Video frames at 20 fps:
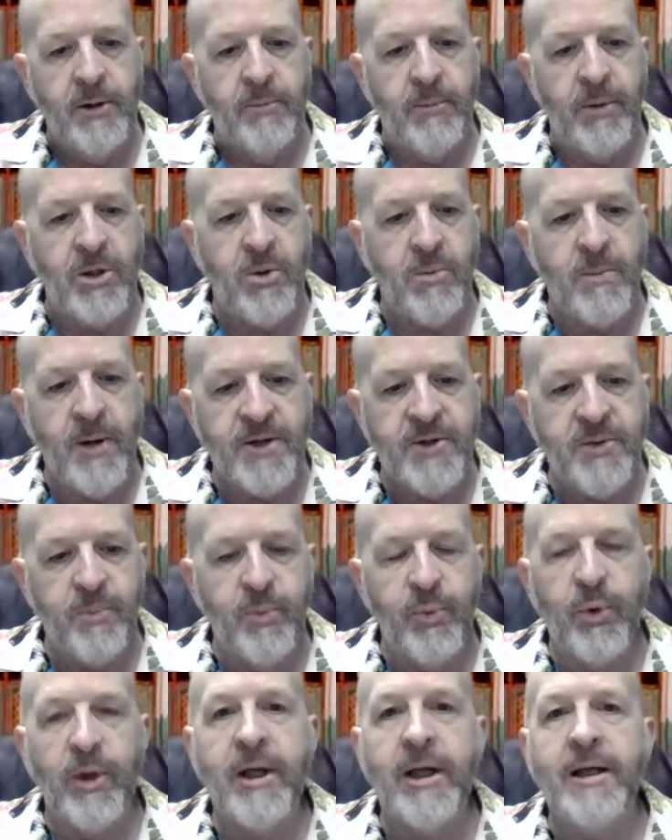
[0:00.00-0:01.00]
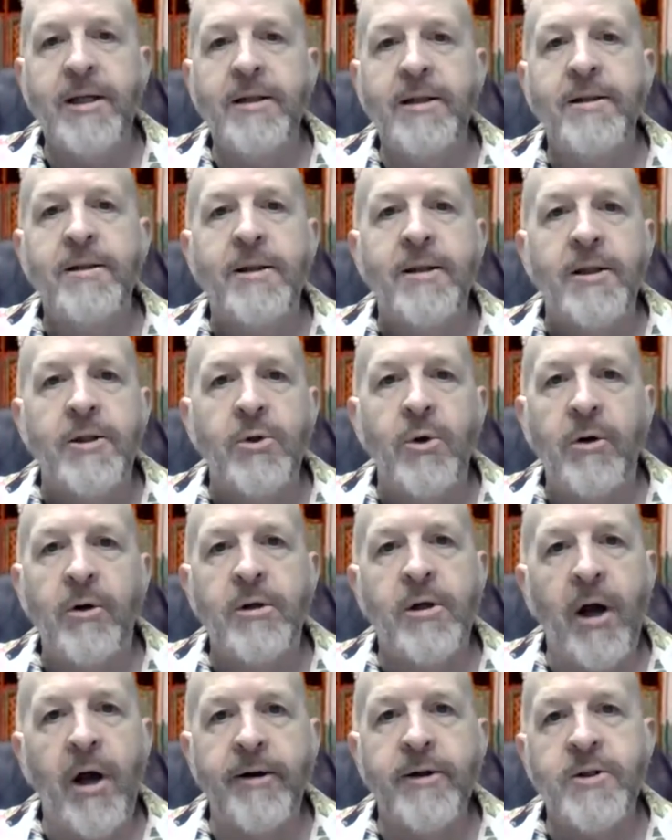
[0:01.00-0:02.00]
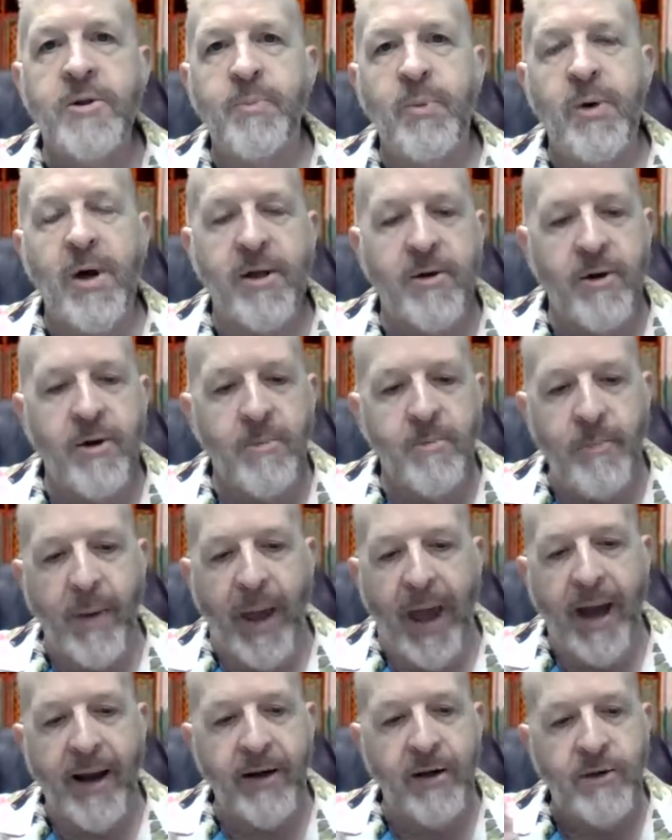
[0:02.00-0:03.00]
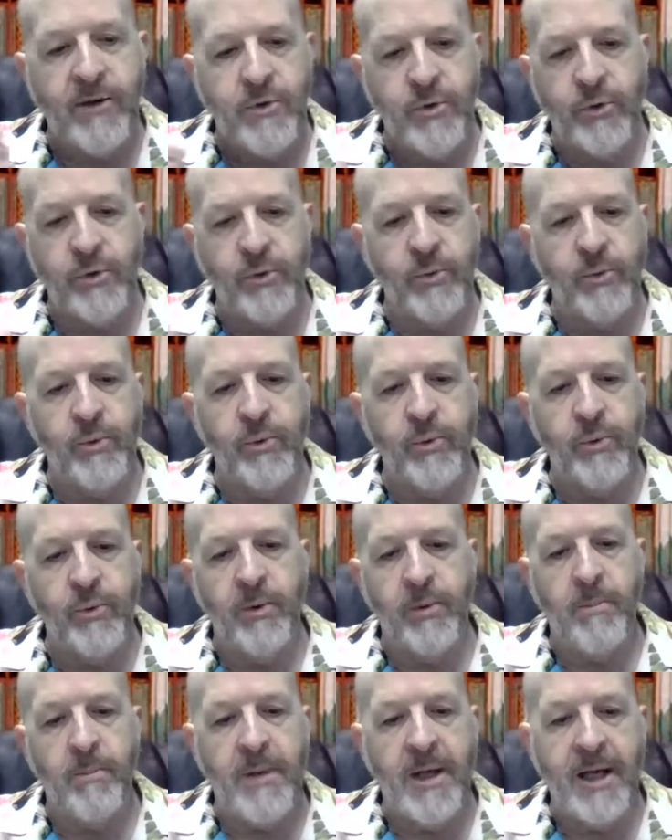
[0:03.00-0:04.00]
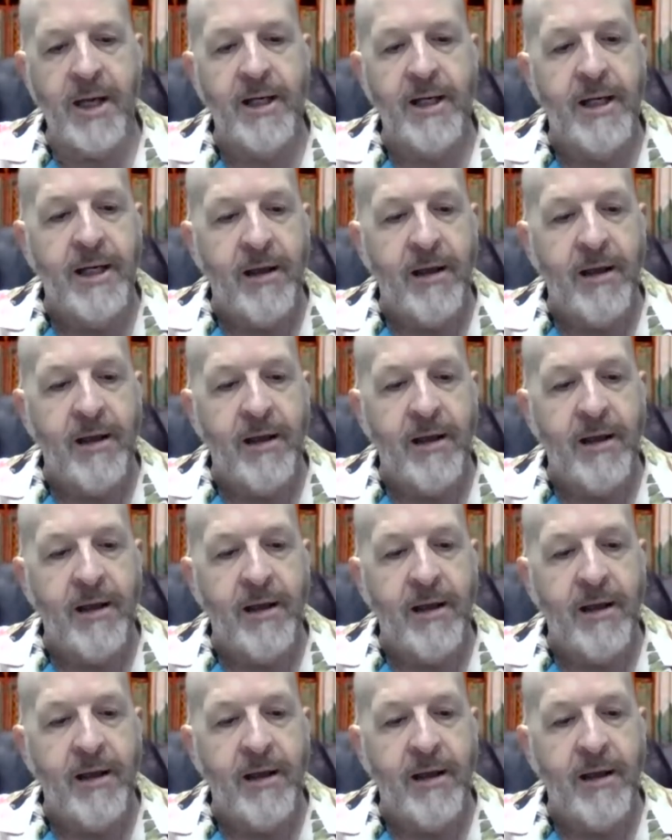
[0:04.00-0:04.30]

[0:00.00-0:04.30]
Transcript: But you must bring your youngest brother back to me.